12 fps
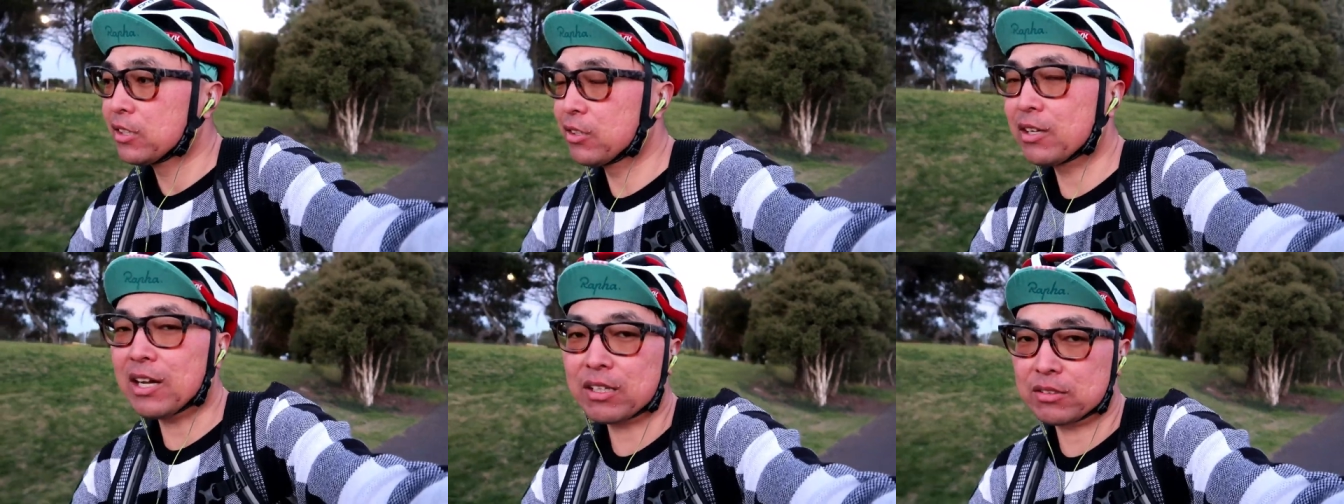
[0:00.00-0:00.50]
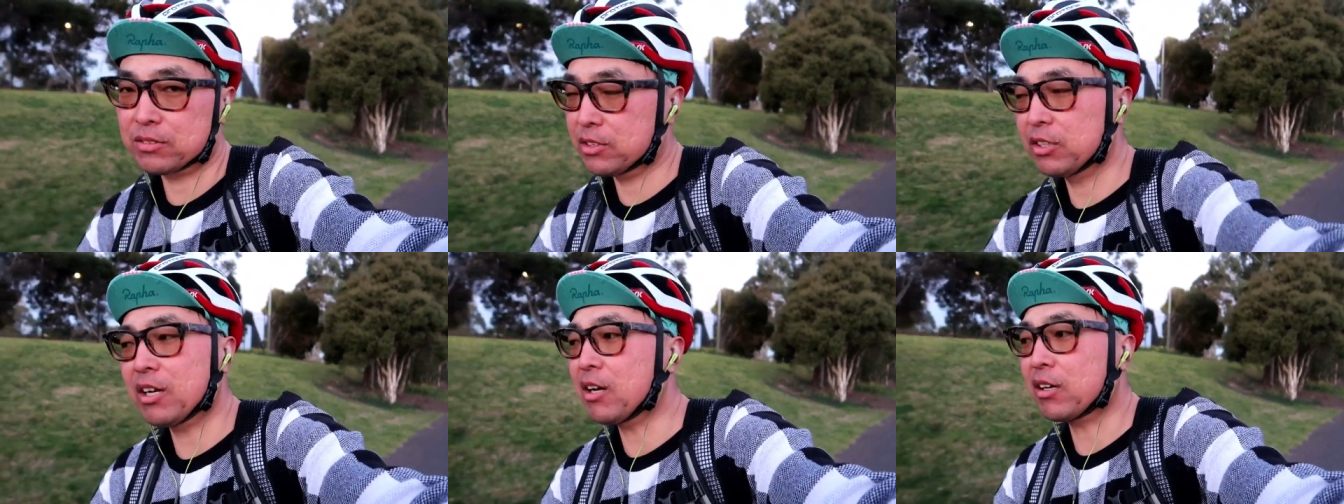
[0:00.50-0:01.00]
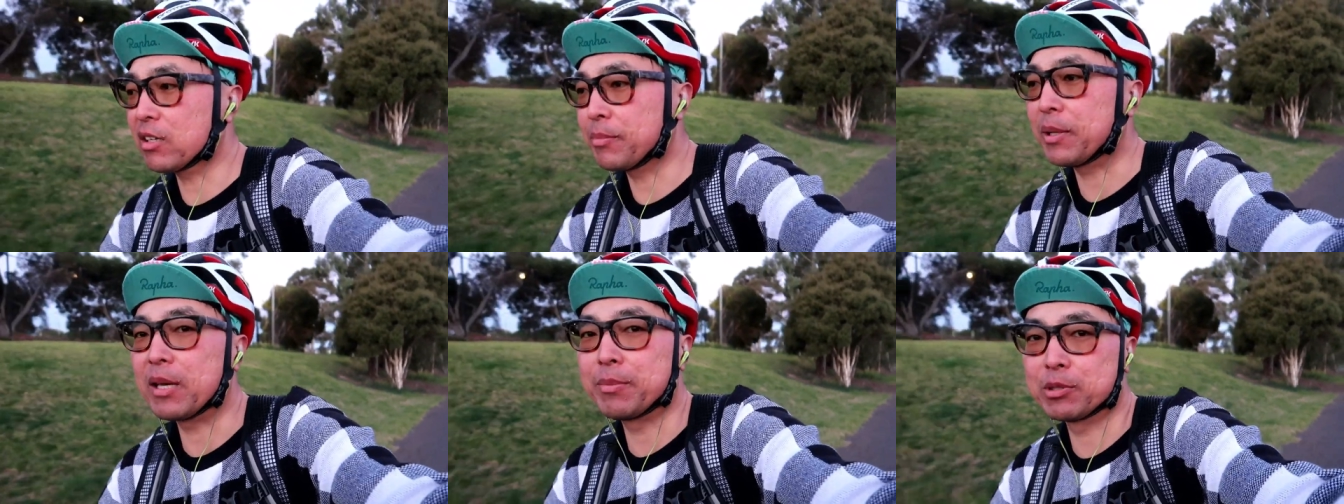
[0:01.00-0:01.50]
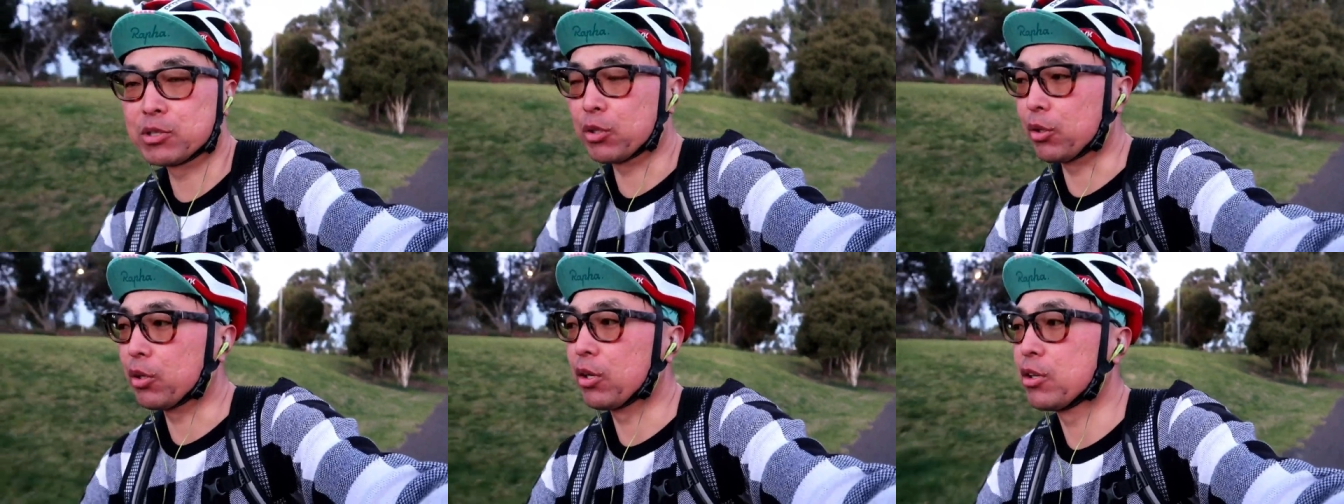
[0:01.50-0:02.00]
you're not gonna be able
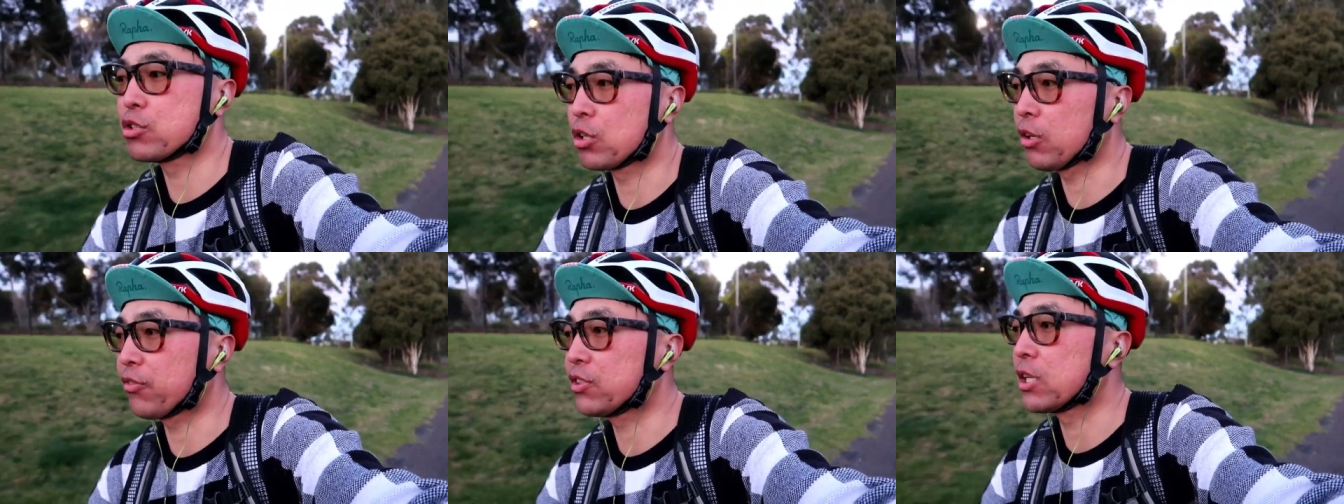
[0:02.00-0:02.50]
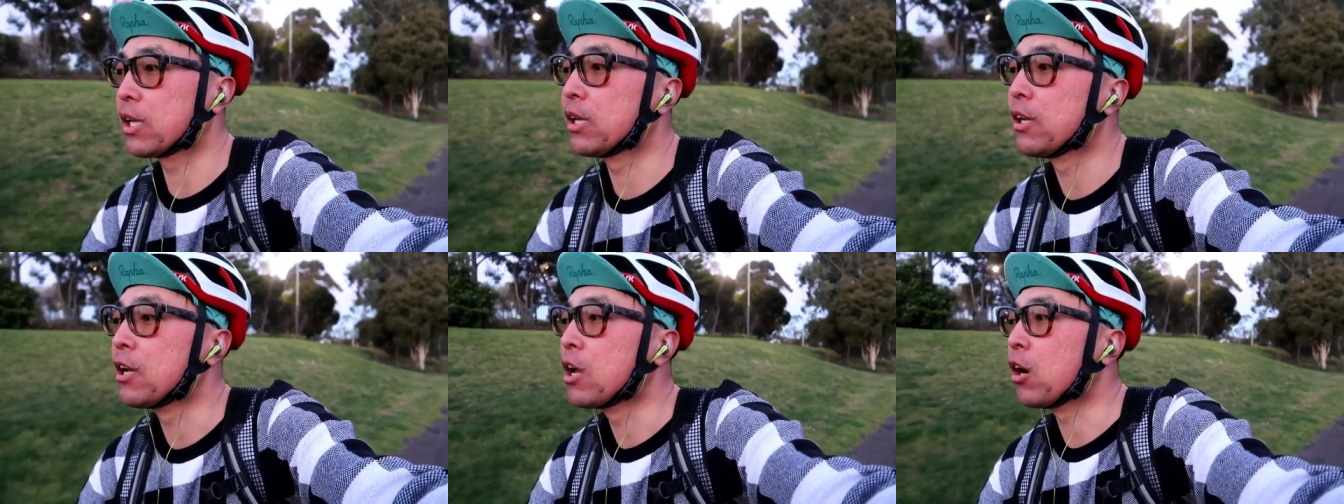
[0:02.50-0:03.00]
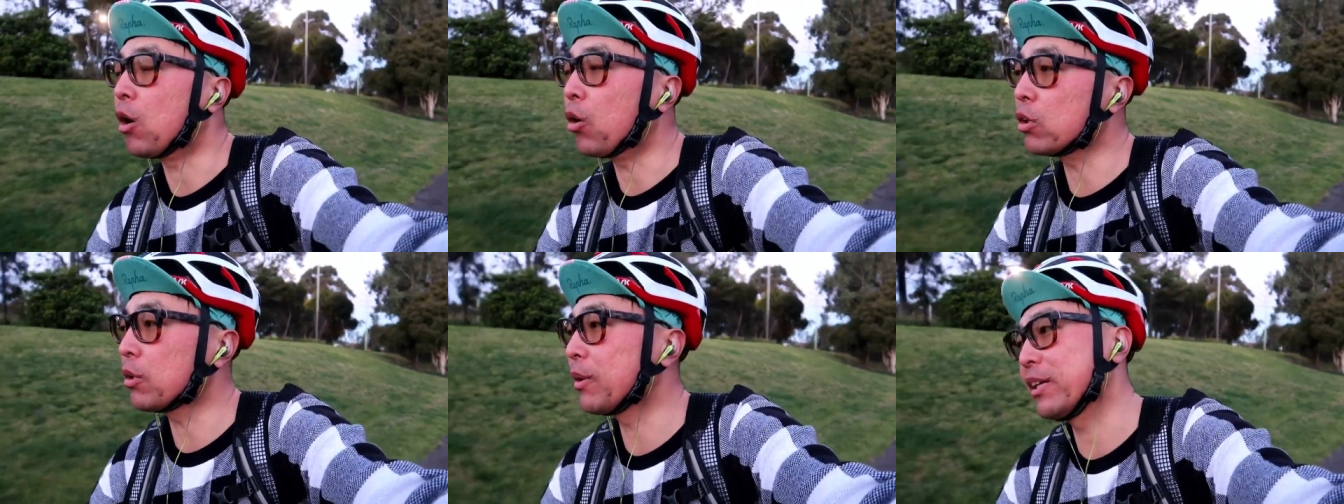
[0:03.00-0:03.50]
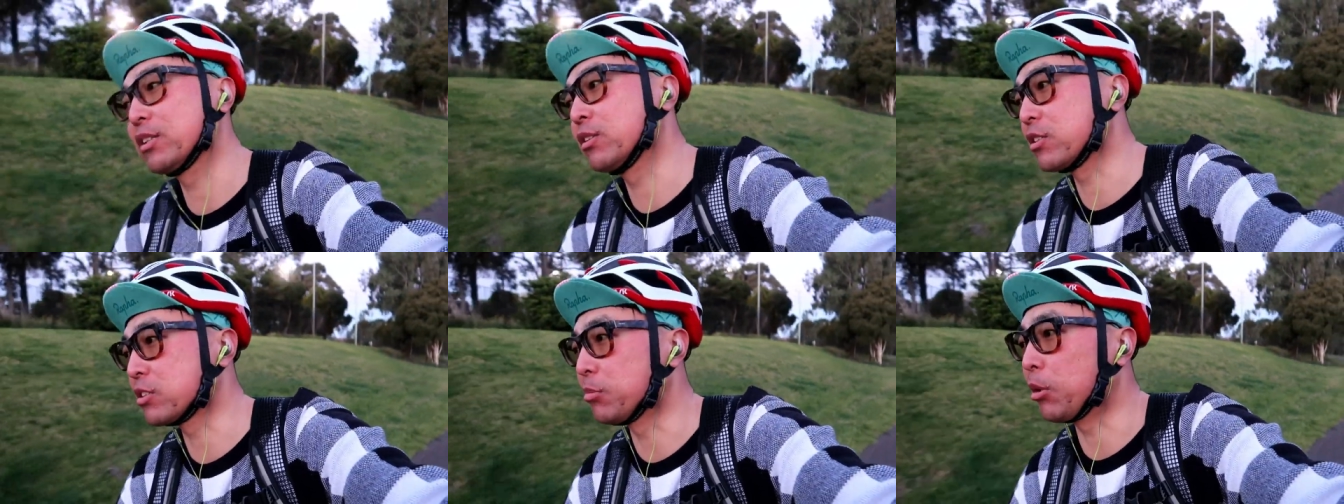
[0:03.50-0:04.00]
to shift all the way to
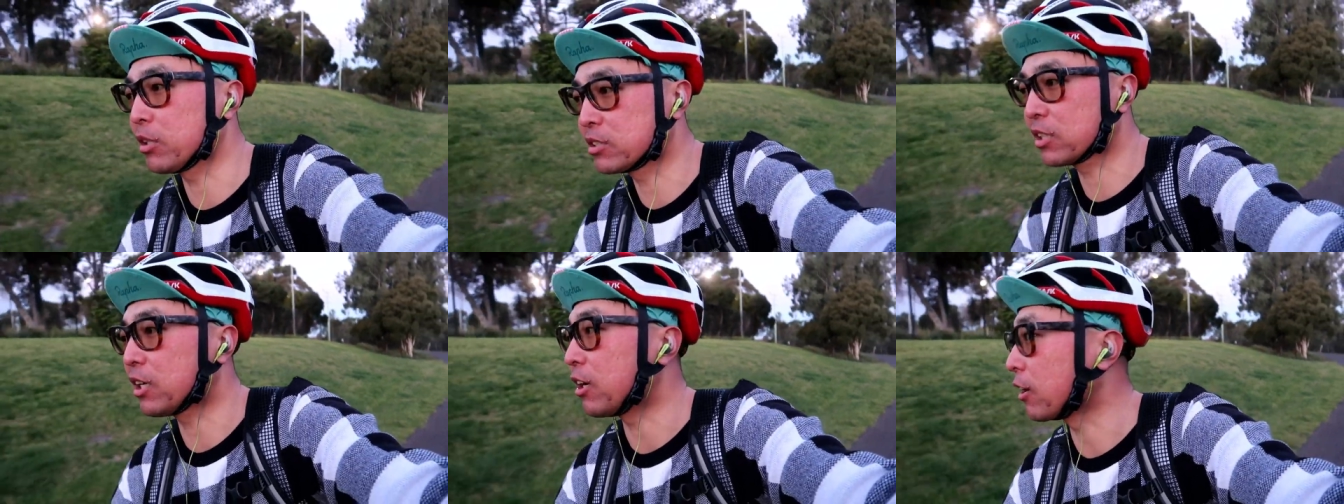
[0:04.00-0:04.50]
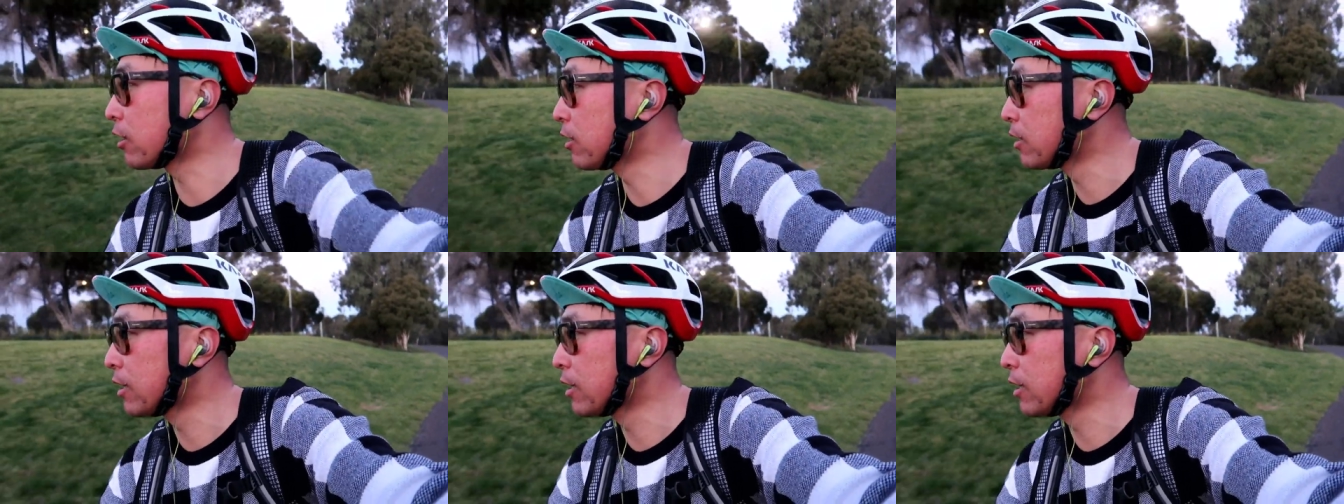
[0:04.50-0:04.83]
the smallest cog.